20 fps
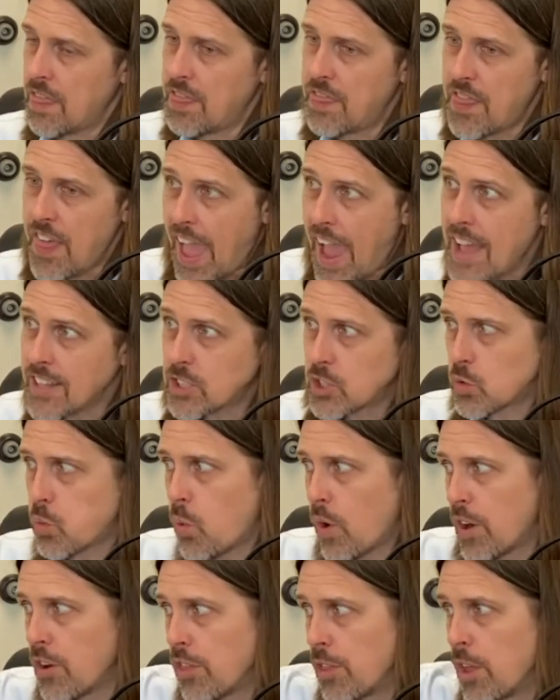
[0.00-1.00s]
That's
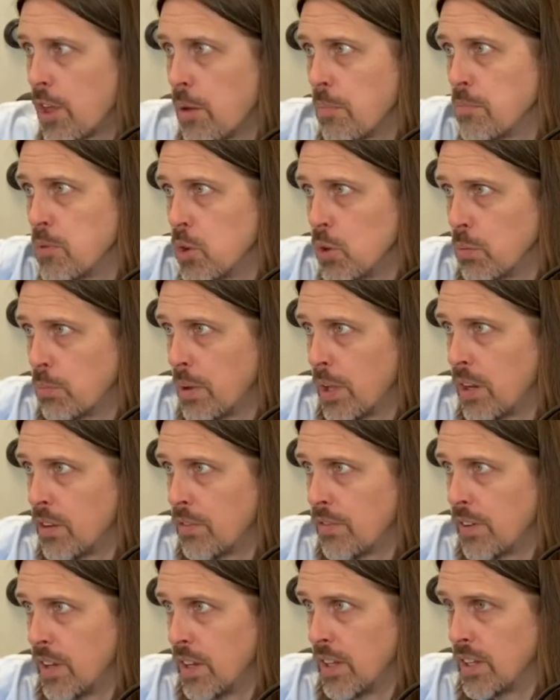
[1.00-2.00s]
where the immune
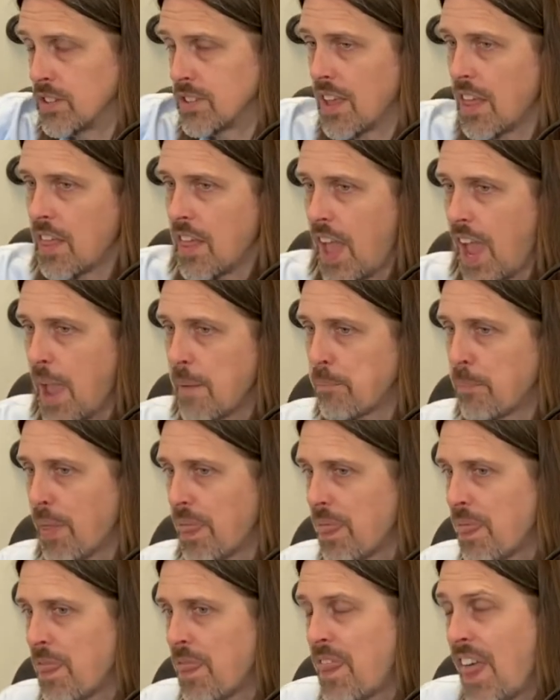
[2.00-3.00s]
benefit is.
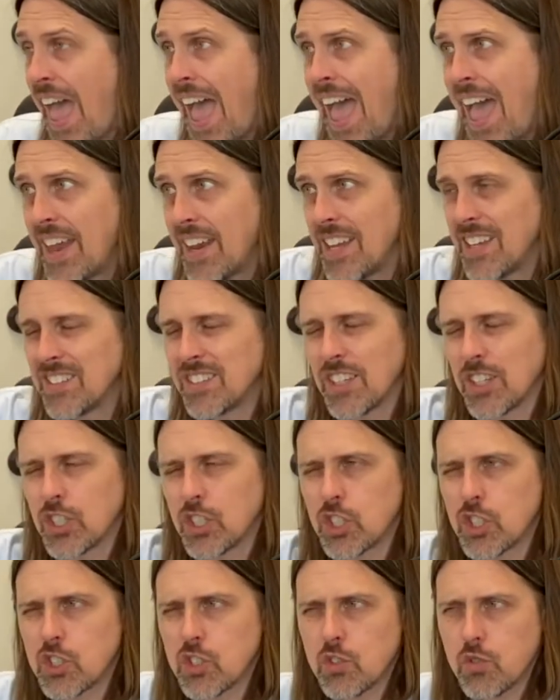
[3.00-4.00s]
But that is
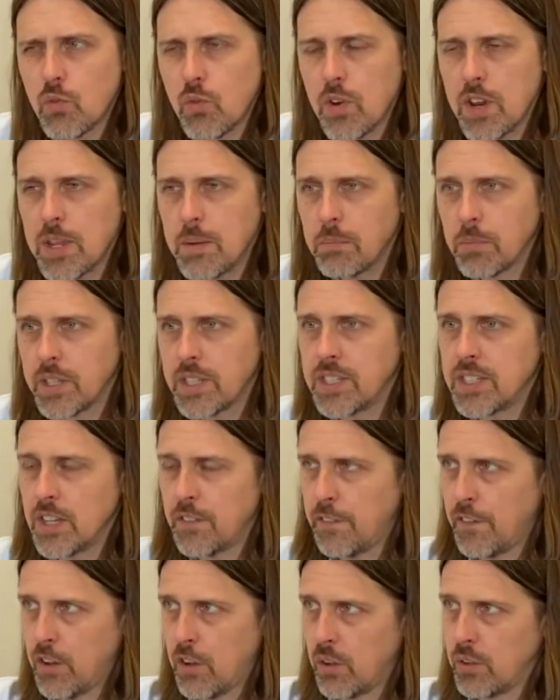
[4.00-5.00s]
extremely
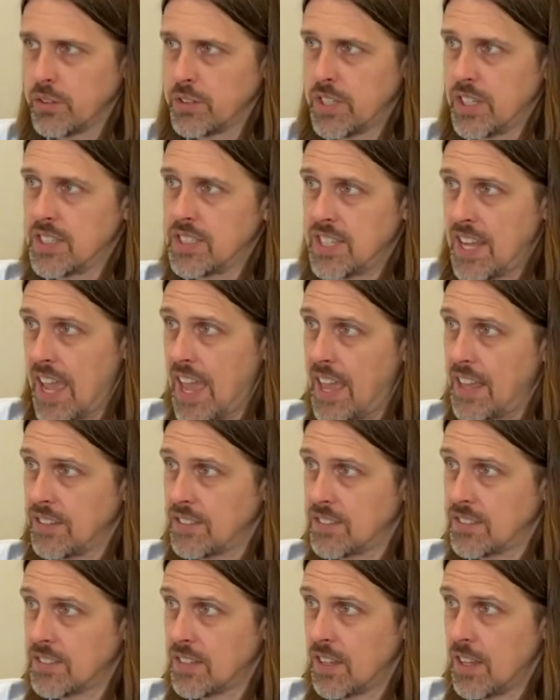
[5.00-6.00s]
difficult to
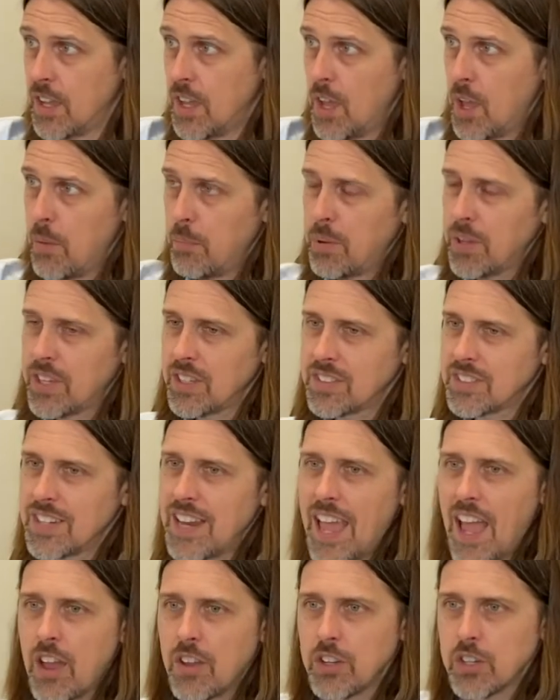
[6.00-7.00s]
test, because
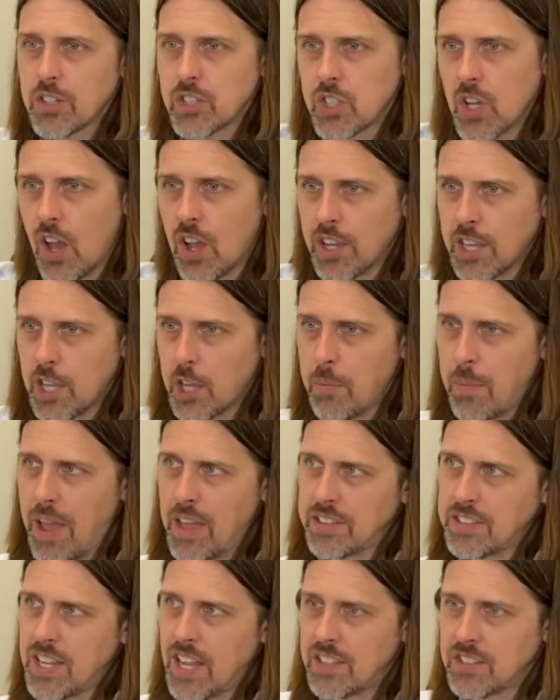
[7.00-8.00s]
now you're talking
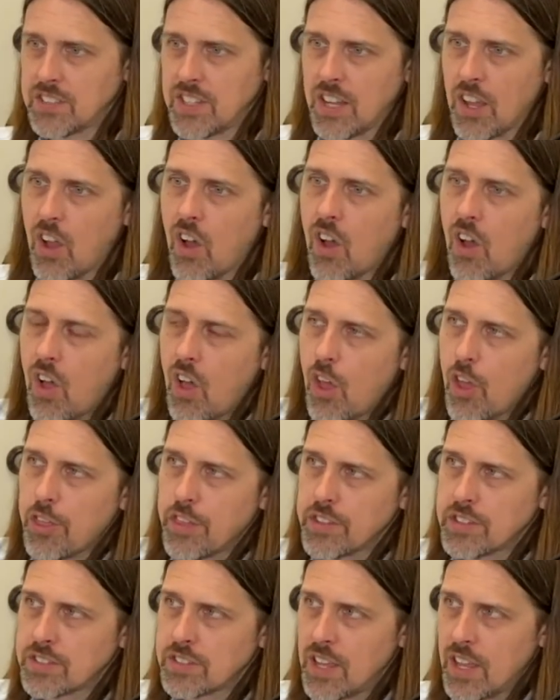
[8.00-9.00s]
about testing all the
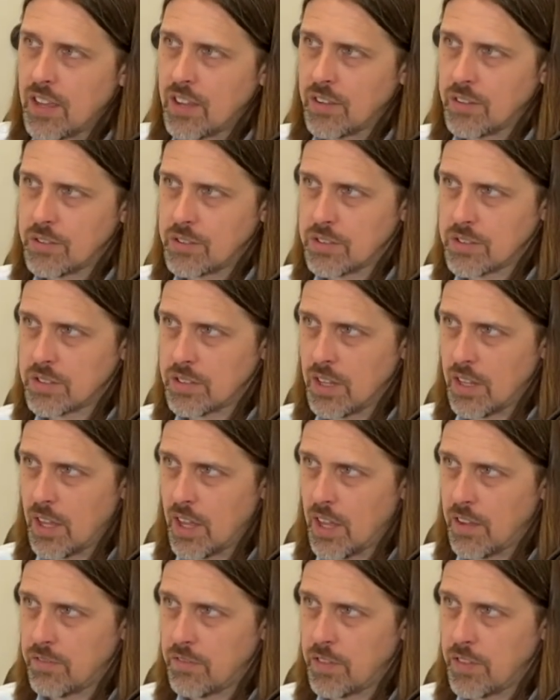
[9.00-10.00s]
cells
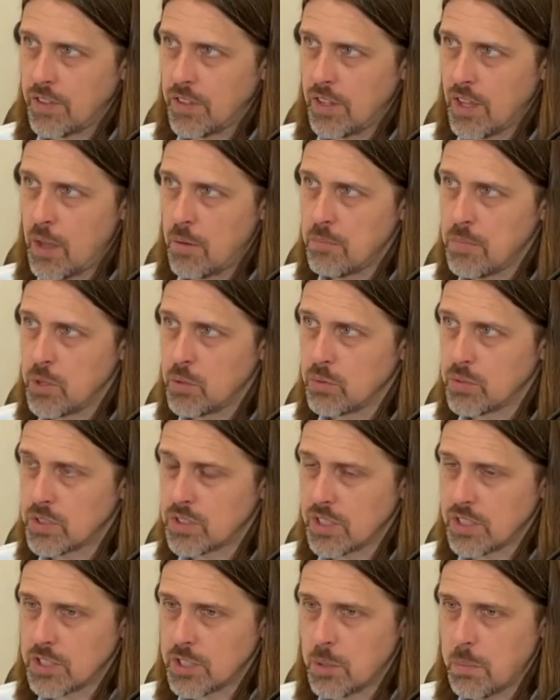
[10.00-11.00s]
of the immune
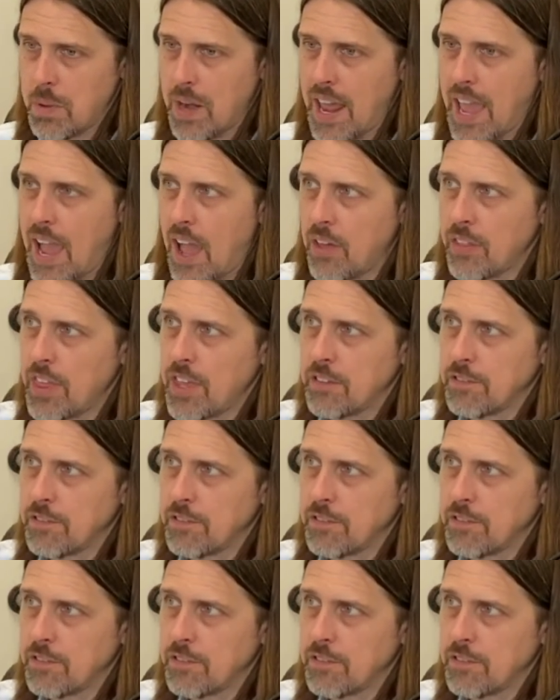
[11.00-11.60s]
system and how they